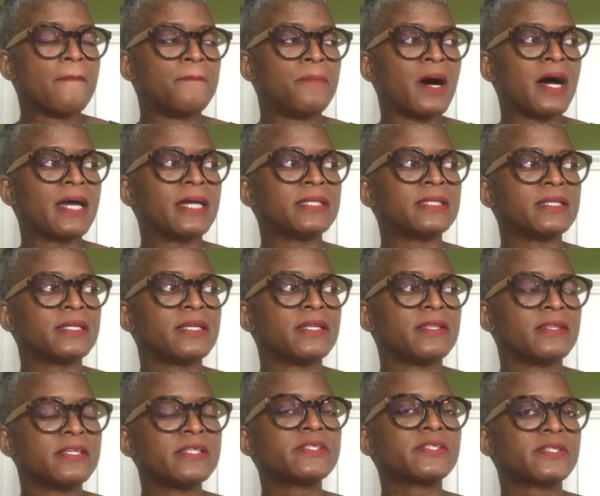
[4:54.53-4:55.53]
but
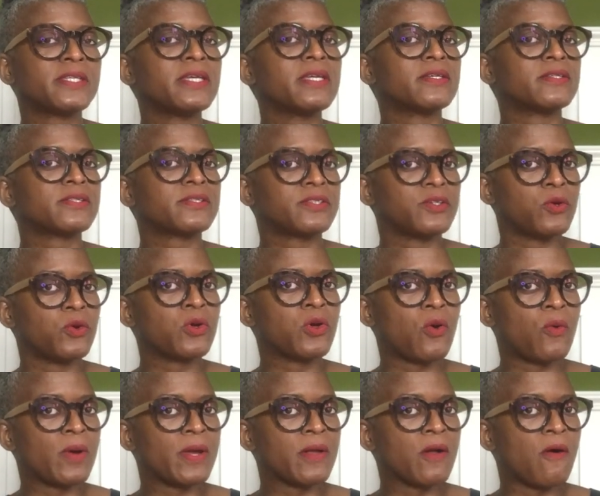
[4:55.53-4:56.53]
this thing is still
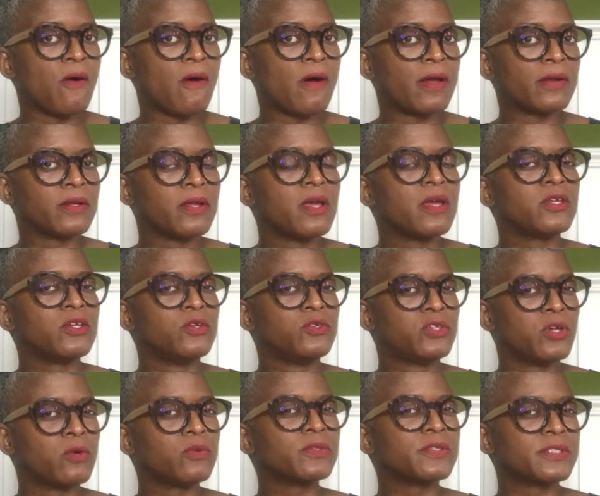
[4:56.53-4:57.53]
going on. You
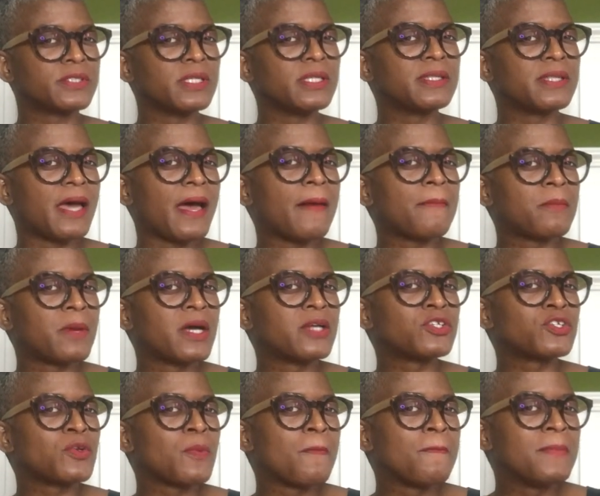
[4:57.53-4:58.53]
don't see that
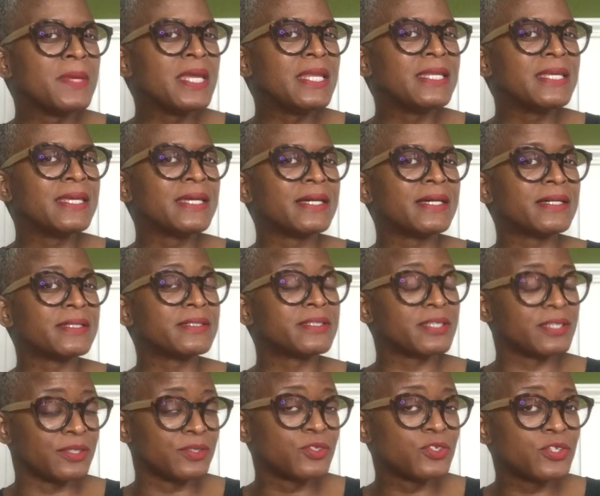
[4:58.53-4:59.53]
much media
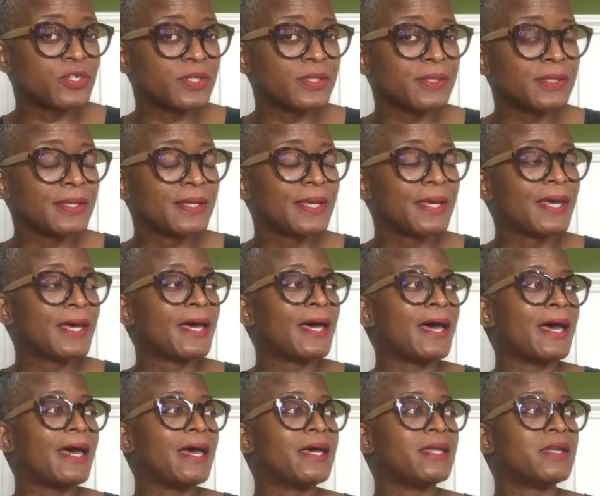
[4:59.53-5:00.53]
attention
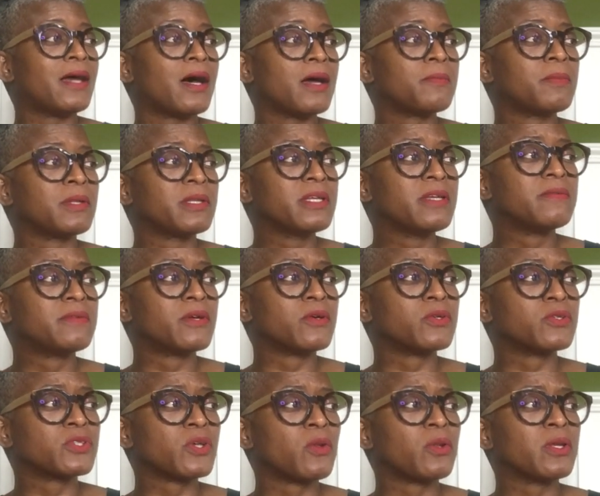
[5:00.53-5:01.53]
And I believe
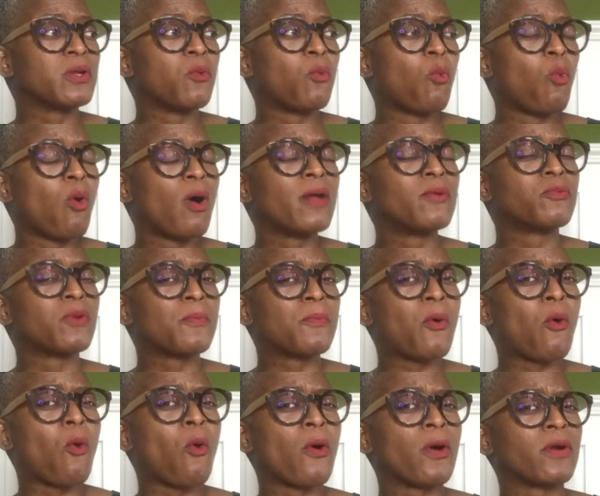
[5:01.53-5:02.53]
there is only one
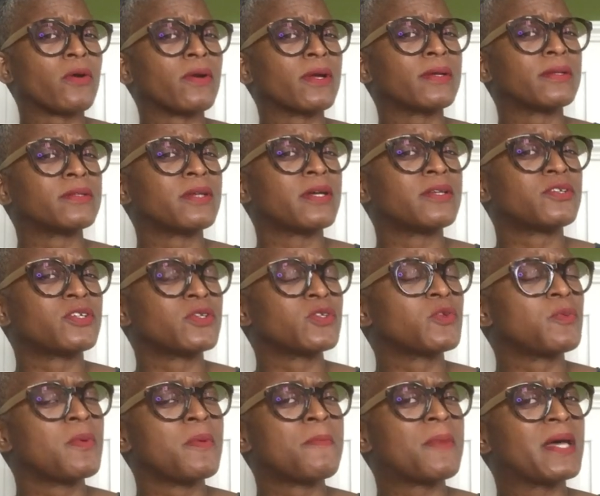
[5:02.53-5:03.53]
reporter, a
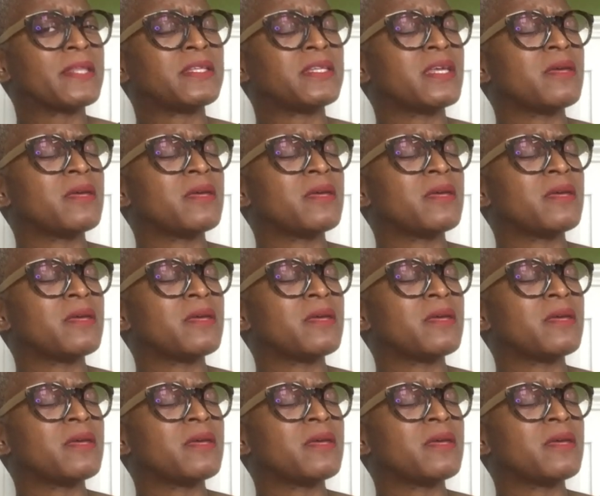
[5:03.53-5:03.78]
gentleman by the